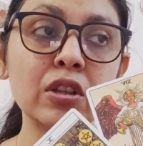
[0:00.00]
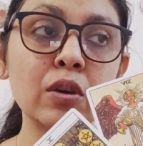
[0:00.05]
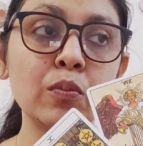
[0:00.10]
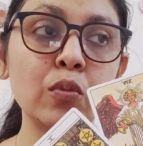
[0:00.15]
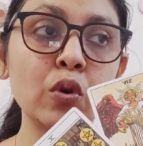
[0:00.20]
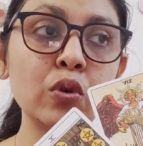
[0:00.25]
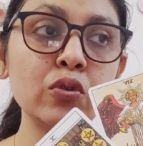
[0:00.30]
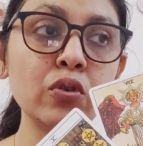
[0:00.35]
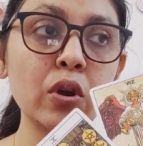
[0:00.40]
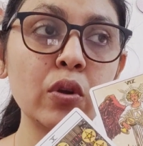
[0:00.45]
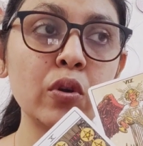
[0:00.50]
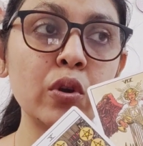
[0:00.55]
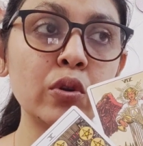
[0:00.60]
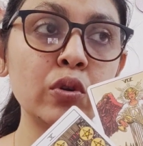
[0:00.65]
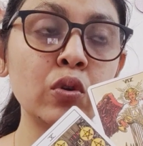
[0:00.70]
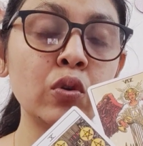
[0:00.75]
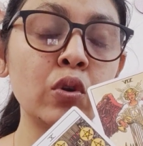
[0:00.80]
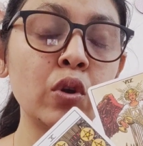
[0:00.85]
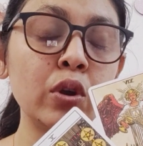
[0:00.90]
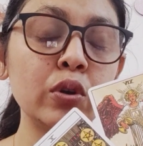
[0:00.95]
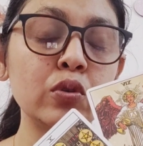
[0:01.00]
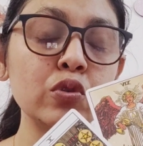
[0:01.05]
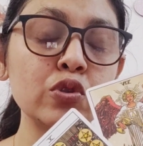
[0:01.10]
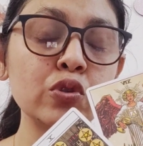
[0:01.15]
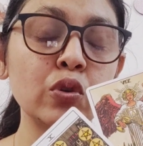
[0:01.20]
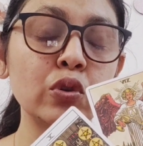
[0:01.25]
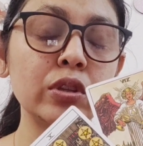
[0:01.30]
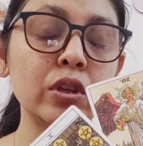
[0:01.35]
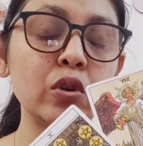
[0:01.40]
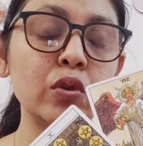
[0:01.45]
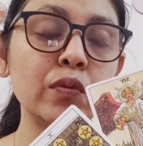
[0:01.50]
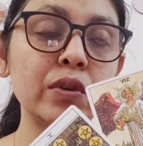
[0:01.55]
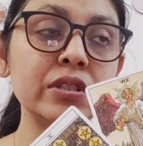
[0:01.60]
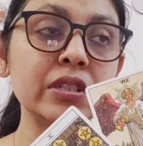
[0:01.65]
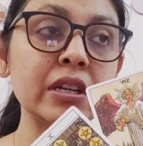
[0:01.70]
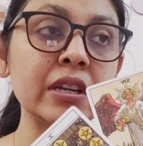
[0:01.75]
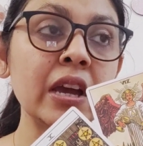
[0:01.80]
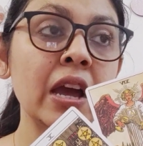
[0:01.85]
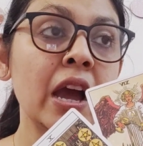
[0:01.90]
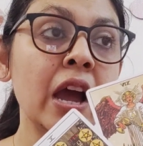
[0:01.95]
the more you are going to show the universe
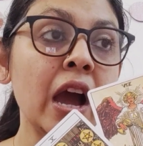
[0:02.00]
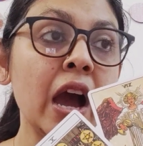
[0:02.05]
that